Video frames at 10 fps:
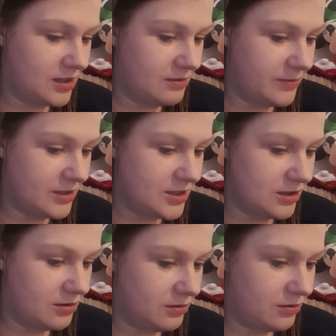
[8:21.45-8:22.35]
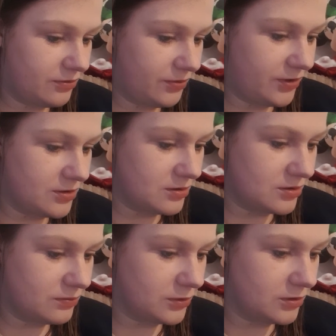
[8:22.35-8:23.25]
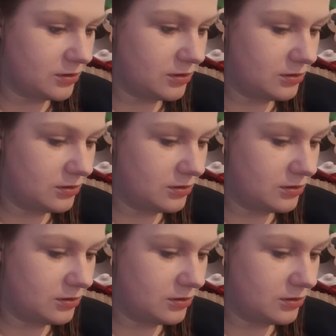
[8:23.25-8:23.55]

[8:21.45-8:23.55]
inability or a refusal to walk.